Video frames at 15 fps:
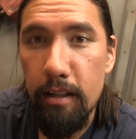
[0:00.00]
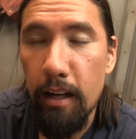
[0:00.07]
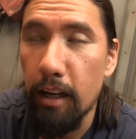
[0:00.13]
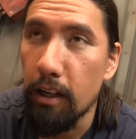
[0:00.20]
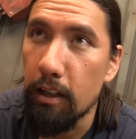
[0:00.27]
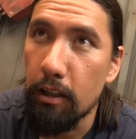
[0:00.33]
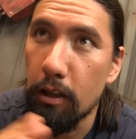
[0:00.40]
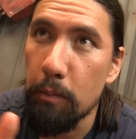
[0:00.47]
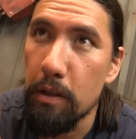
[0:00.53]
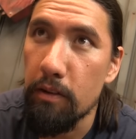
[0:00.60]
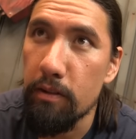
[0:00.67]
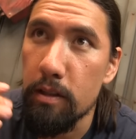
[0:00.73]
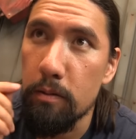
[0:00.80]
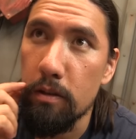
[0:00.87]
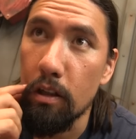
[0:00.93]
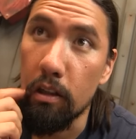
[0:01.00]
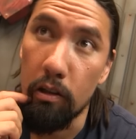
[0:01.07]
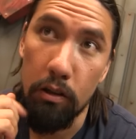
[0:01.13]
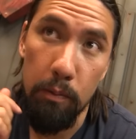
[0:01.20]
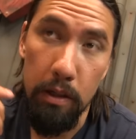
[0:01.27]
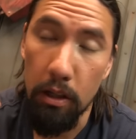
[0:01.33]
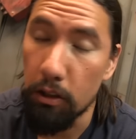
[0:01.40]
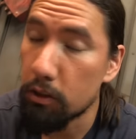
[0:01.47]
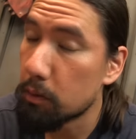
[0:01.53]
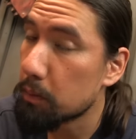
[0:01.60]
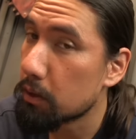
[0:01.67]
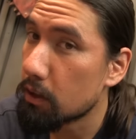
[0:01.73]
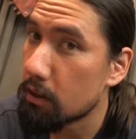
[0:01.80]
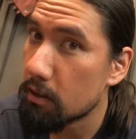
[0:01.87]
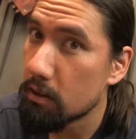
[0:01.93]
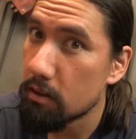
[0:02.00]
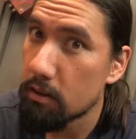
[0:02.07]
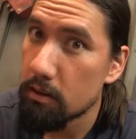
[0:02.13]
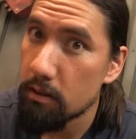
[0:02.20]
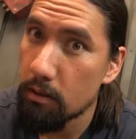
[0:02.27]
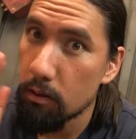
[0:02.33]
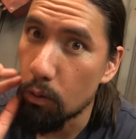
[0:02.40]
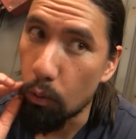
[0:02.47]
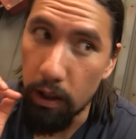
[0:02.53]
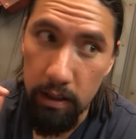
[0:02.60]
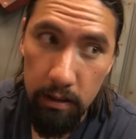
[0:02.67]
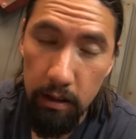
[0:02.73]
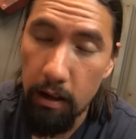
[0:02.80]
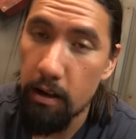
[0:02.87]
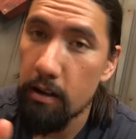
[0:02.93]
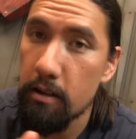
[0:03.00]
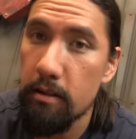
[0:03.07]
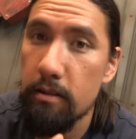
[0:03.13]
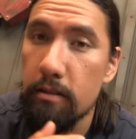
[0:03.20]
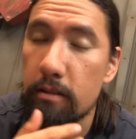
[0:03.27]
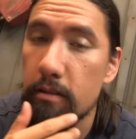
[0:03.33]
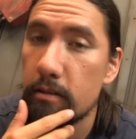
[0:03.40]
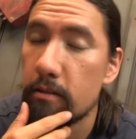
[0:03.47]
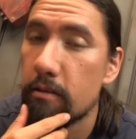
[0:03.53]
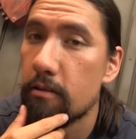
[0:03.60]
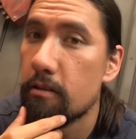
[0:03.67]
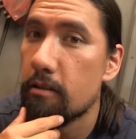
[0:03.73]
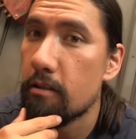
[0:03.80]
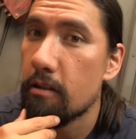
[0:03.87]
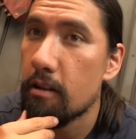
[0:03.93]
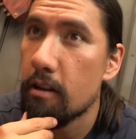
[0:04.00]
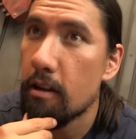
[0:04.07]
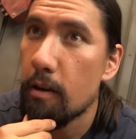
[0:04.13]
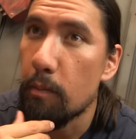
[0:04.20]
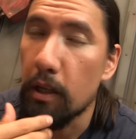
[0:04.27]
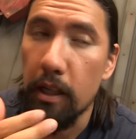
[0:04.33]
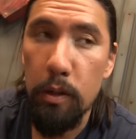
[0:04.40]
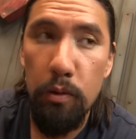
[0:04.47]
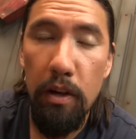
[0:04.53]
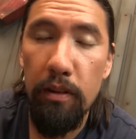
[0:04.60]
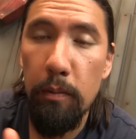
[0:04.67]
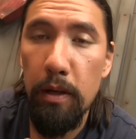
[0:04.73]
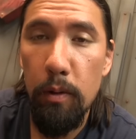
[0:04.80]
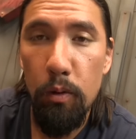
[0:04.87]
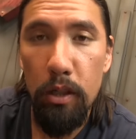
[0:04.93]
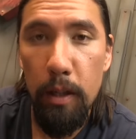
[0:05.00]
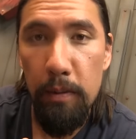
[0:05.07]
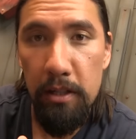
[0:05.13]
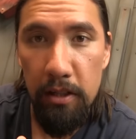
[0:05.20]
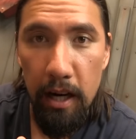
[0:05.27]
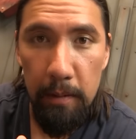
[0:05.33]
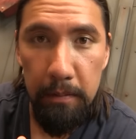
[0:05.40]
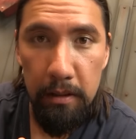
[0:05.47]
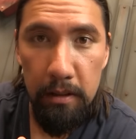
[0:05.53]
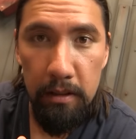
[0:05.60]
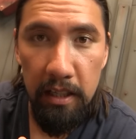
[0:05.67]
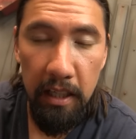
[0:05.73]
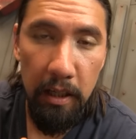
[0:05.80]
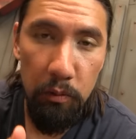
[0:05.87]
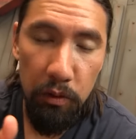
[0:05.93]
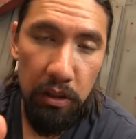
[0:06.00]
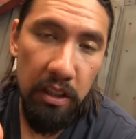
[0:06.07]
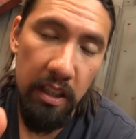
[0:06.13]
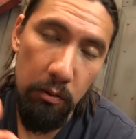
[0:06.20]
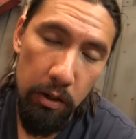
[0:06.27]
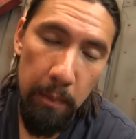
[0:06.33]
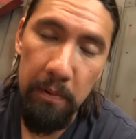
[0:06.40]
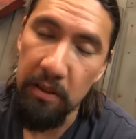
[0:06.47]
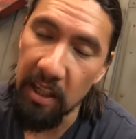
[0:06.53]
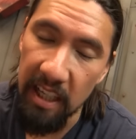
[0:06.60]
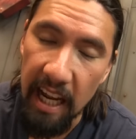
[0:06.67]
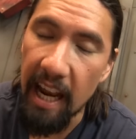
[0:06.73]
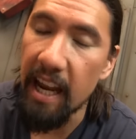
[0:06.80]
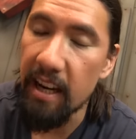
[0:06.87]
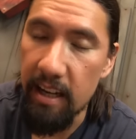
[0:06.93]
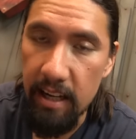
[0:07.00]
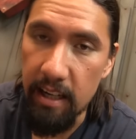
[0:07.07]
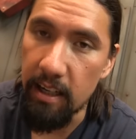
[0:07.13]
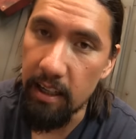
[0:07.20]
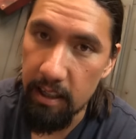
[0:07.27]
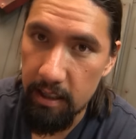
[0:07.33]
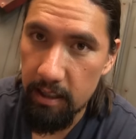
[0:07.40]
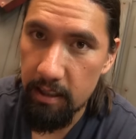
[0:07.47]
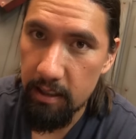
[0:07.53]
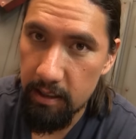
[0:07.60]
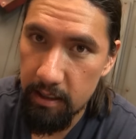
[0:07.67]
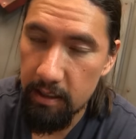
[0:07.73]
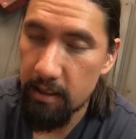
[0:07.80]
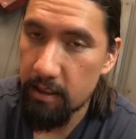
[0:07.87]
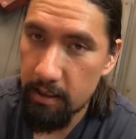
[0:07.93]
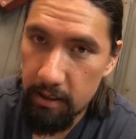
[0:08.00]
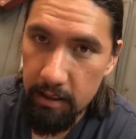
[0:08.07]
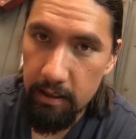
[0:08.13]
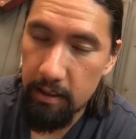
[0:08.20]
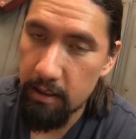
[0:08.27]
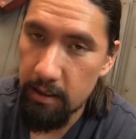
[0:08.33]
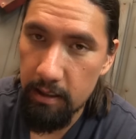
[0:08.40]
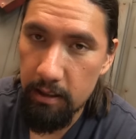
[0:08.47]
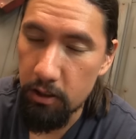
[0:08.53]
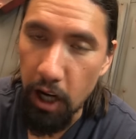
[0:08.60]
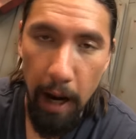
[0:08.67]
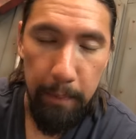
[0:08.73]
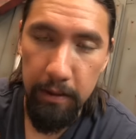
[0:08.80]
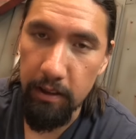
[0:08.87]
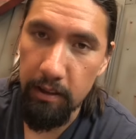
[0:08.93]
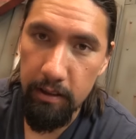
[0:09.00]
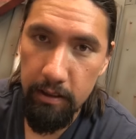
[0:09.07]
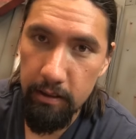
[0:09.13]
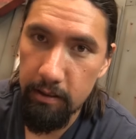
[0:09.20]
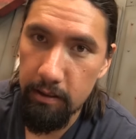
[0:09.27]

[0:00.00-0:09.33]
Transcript: and it, it could be even like it could be Ultramarines, White Scars. Because we have the Mini Wargaming chapter, that could really represent any chapter.